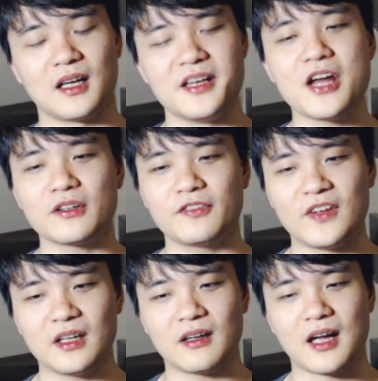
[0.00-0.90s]
another
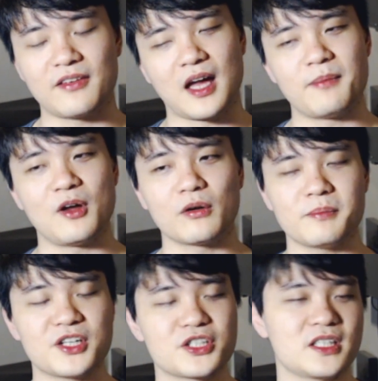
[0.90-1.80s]
thing, I
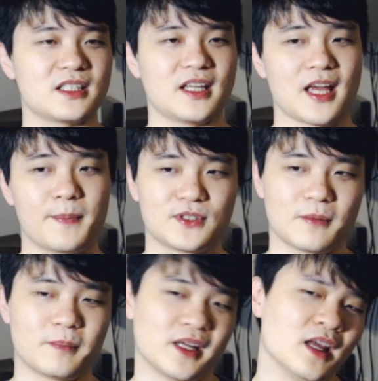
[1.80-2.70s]
already mentioned this in the
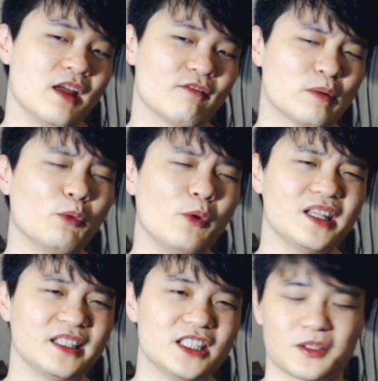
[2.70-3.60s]
episode, but from
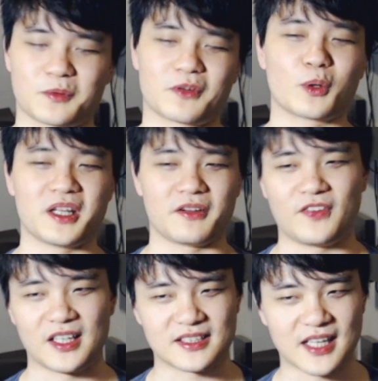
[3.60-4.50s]
the Legion were hoarding
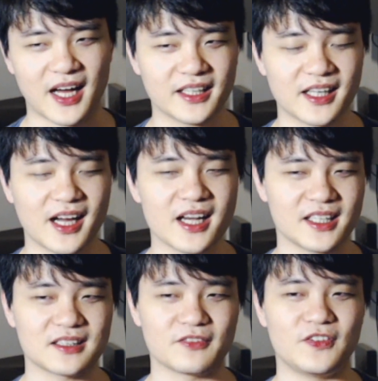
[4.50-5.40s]
things, I kind of
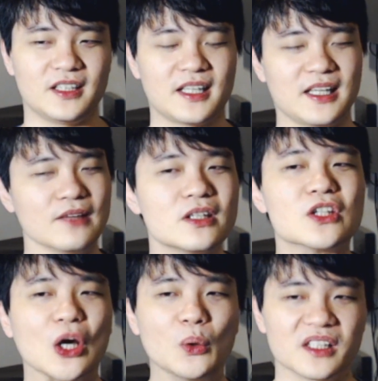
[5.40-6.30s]
get the feeling that
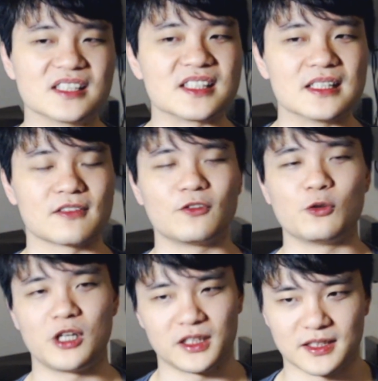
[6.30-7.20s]
even though this is a
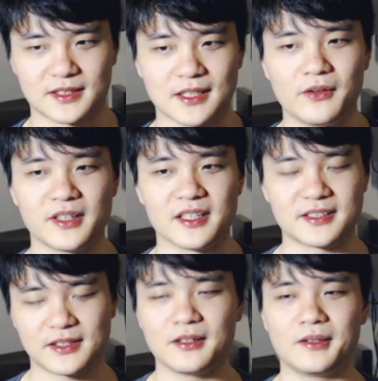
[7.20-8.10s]
full-out assault, it's
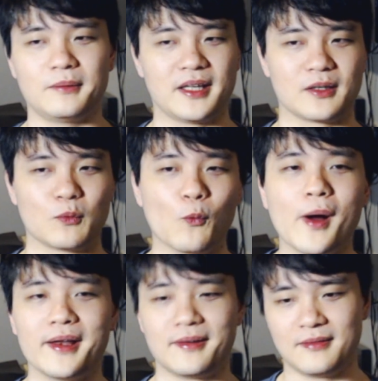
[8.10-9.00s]
still like
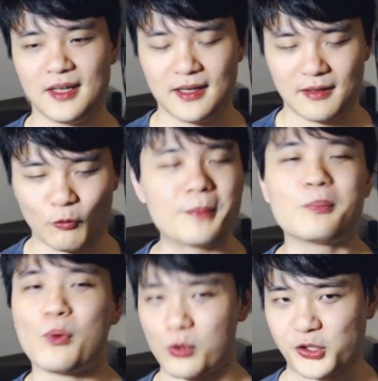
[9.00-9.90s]
one
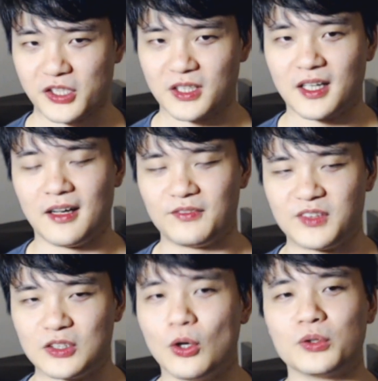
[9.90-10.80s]
portion of
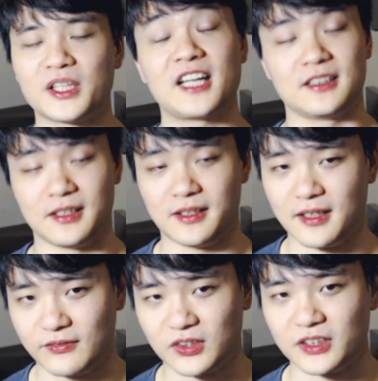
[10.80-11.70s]
the totality
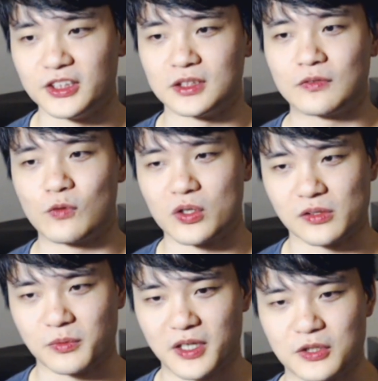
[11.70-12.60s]
of the Legion's
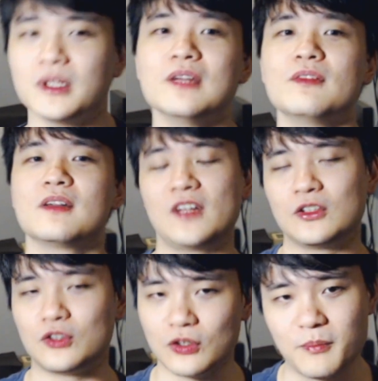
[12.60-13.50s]
forces, right? So even if
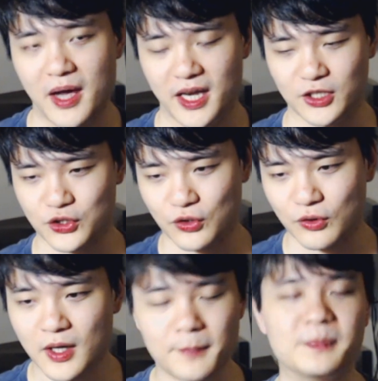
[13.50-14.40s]
they do manage
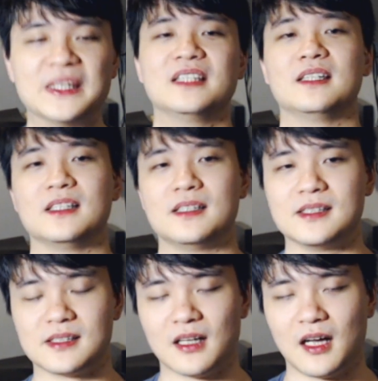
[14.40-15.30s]
to beat
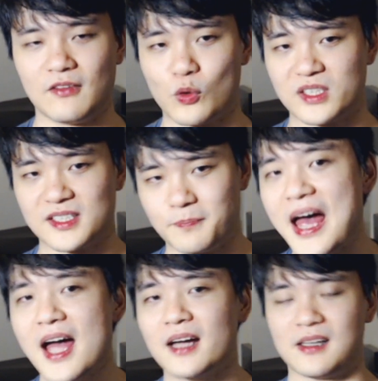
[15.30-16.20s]
these forces
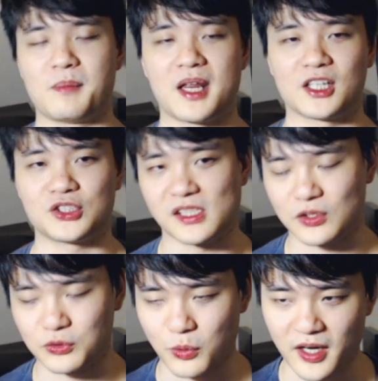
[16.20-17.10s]
back, they manage to
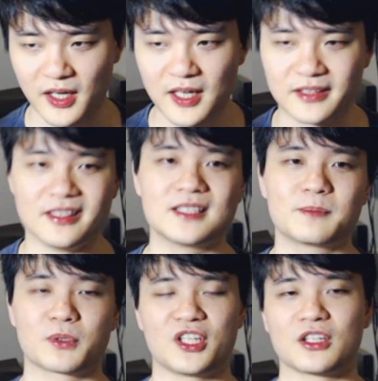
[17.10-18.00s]
destroy this
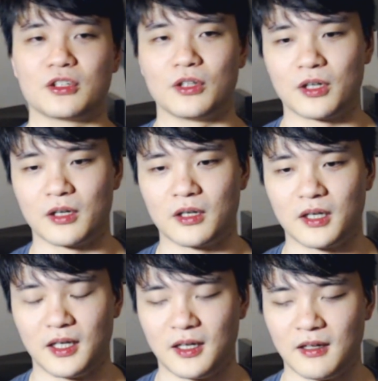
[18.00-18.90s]

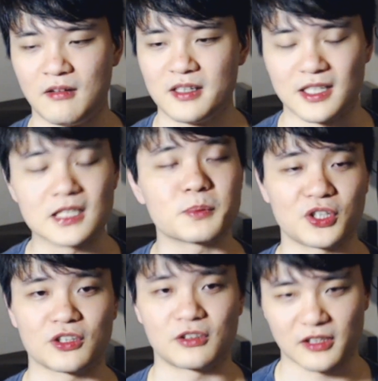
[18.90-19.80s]
particular
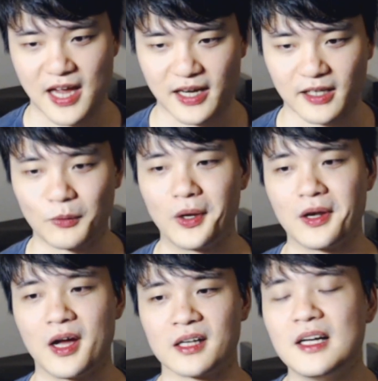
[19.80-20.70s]
attack and
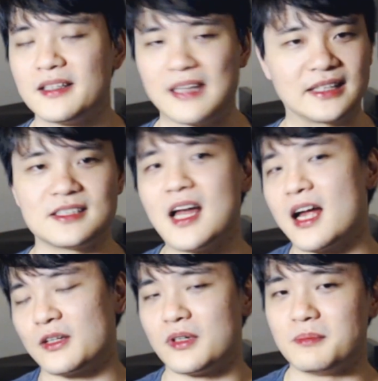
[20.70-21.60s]
whatnot, that's
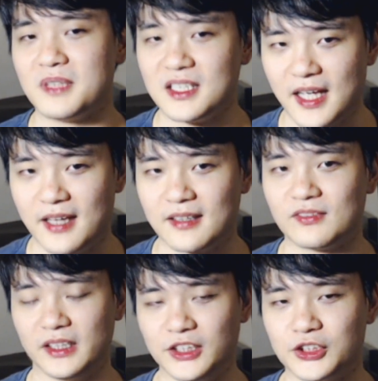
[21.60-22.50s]
not going to mean the end of
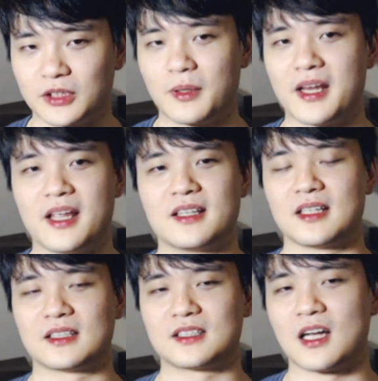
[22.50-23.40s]
the Legion,
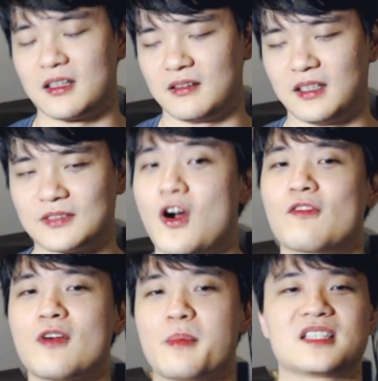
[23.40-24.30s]
right? It's
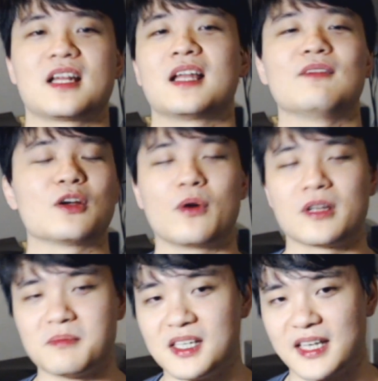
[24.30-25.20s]
far from it. It's not even
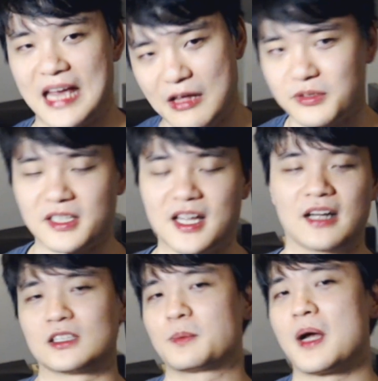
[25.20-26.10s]
going to mean a
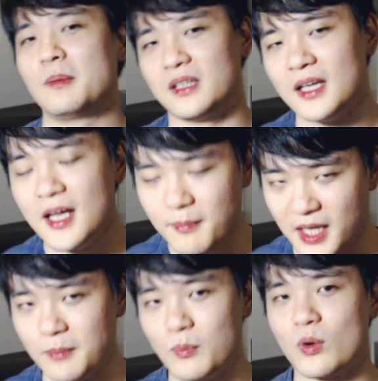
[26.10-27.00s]
counterattack. There's probably
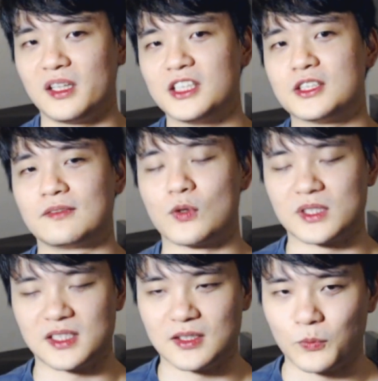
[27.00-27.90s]
many more Legion
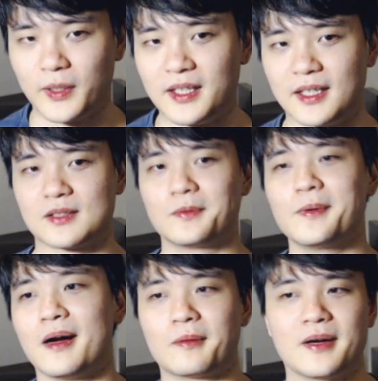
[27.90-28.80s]
forces waiting as
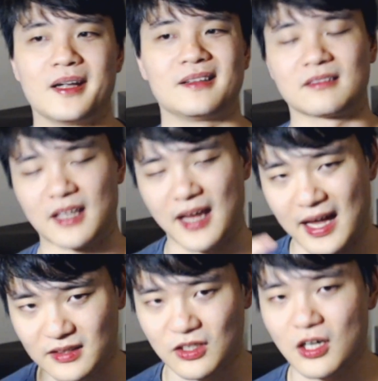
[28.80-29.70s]
well, right? And they
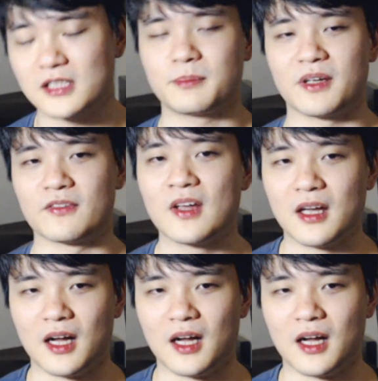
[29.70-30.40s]
had this concept of